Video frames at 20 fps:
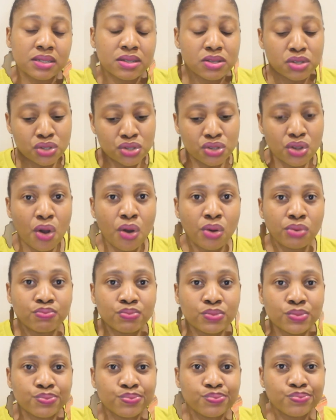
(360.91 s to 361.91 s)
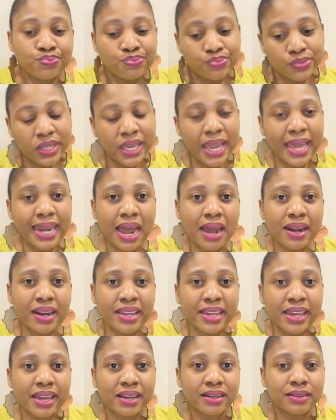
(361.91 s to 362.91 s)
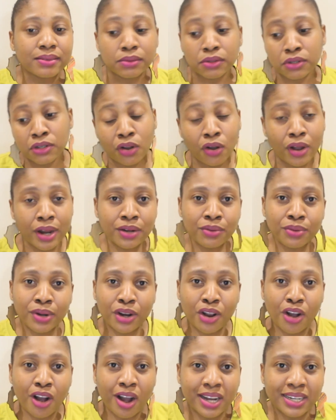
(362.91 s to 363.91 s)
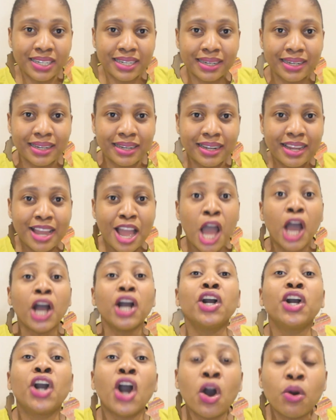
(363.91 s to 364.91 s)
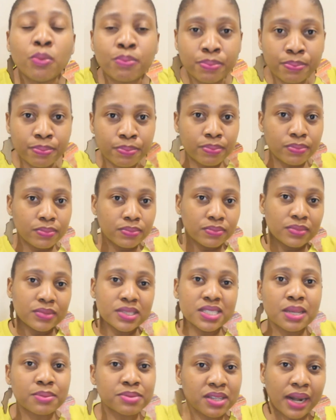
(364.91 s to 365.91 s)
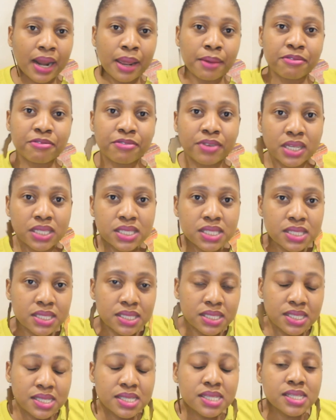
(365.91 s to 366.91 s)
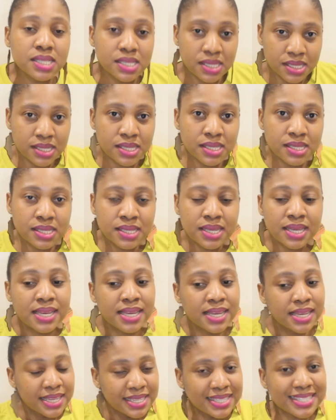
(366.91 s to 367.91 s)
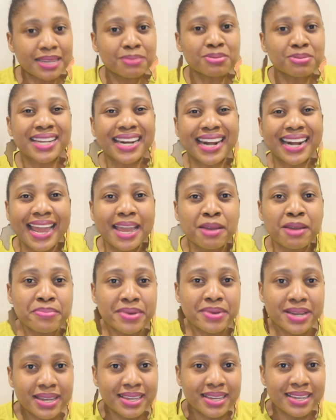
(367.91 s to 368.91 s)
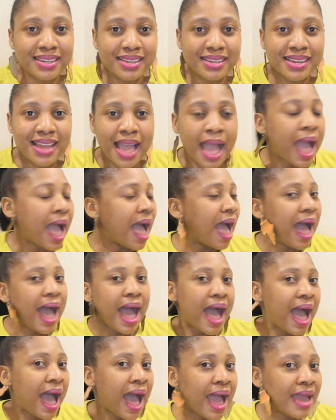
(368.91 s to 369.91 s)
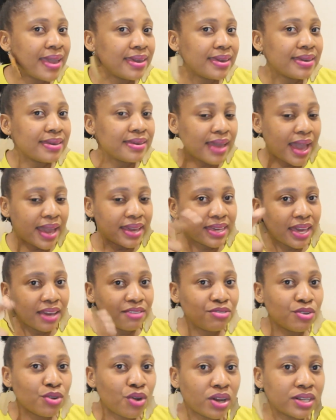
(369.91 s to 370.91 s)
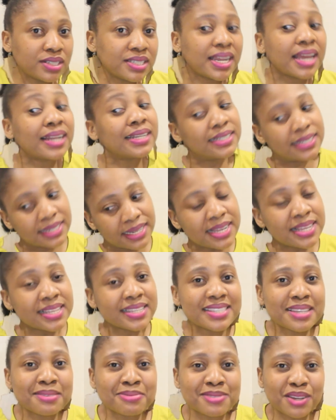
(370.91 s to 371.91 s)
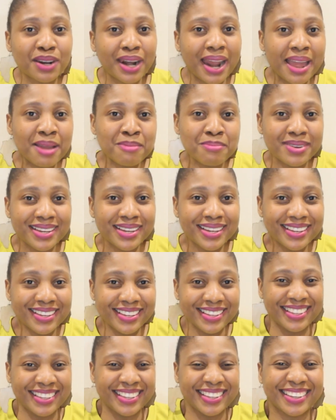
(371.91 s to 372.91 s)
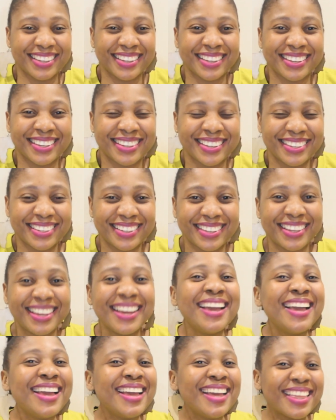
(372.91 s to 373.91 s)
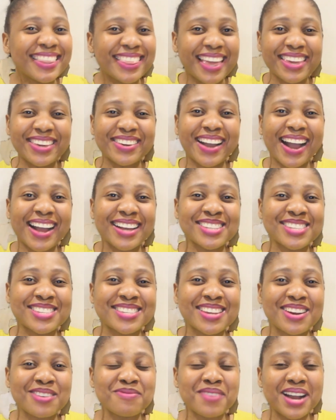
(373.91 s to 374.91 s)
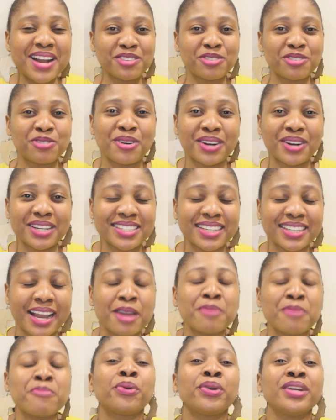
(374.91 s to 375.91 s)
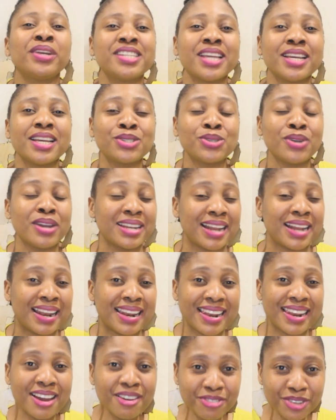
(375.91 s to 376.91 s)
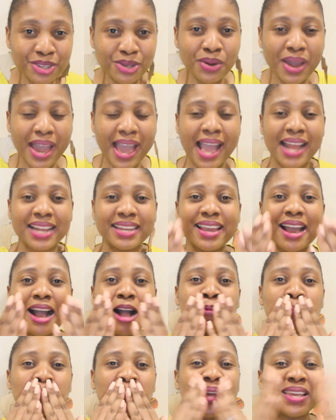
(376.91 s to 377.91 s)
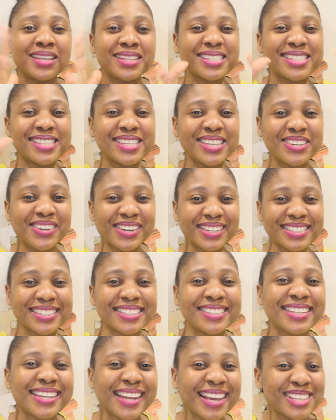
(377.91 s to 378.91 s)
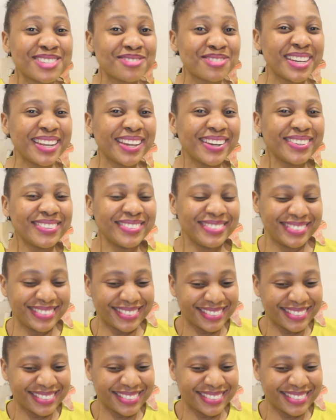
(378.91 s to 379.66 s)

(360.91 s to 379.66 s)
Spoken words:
So get out of here. Go and record. Go. Subscribe first. Subscribe. Hi, I gave you content. Subscribe. Thank you guys so much for watching. I appreciate you and I love you. And yeah, see you until the next video.